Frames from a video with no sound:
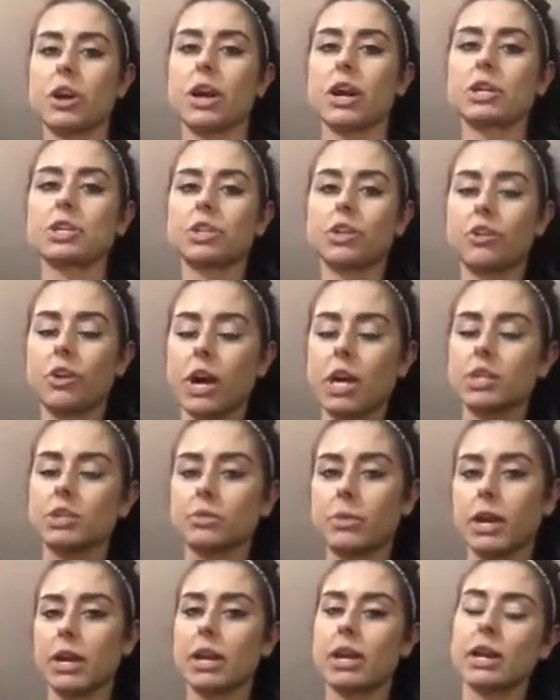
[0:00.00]
I actually
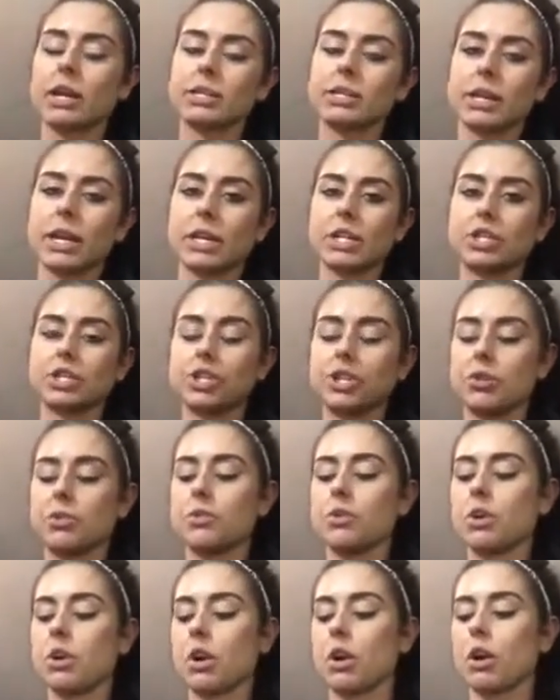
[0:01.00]
graduated as a
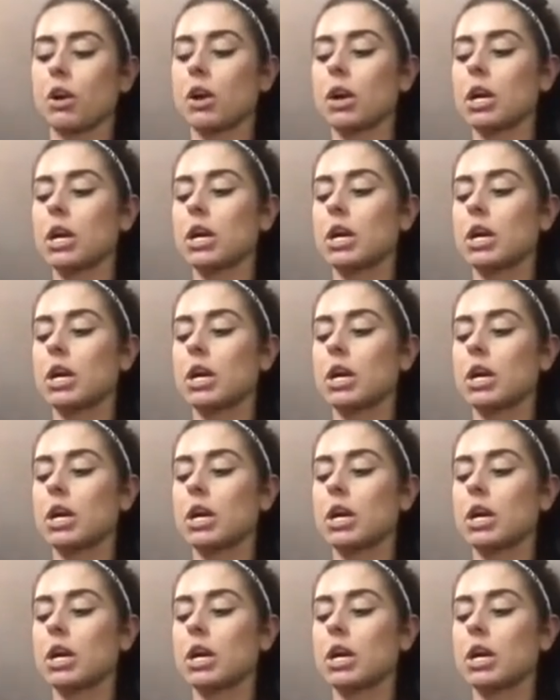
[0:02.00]
junior